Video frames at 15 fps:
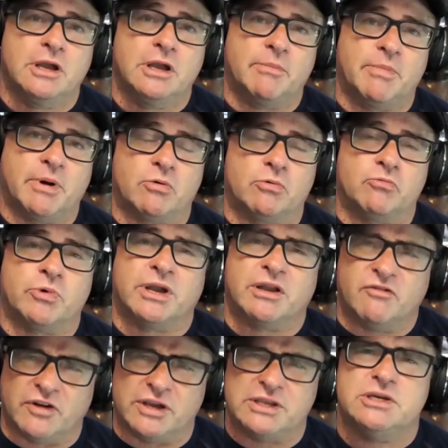about
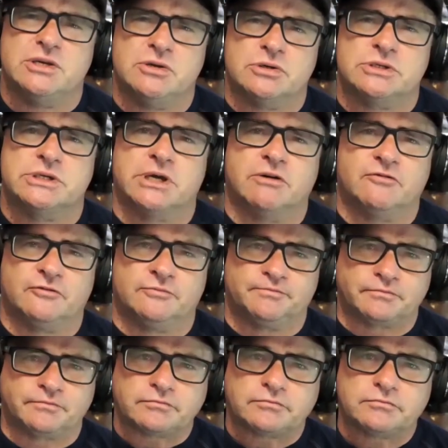reinventing yourself.
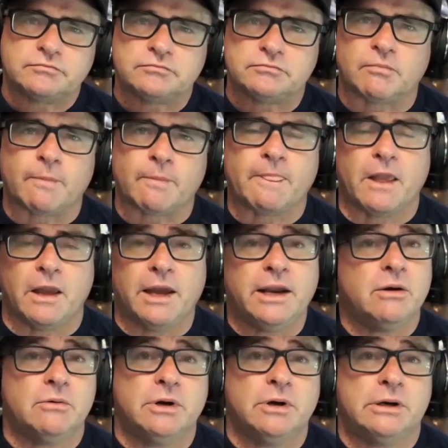And
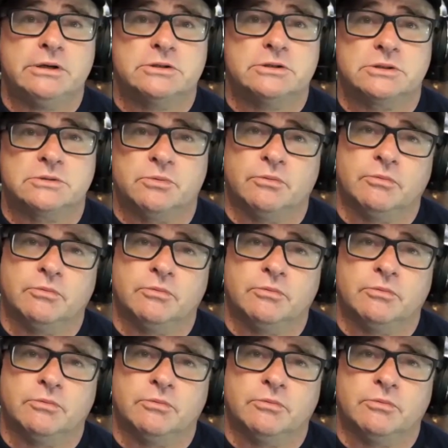it's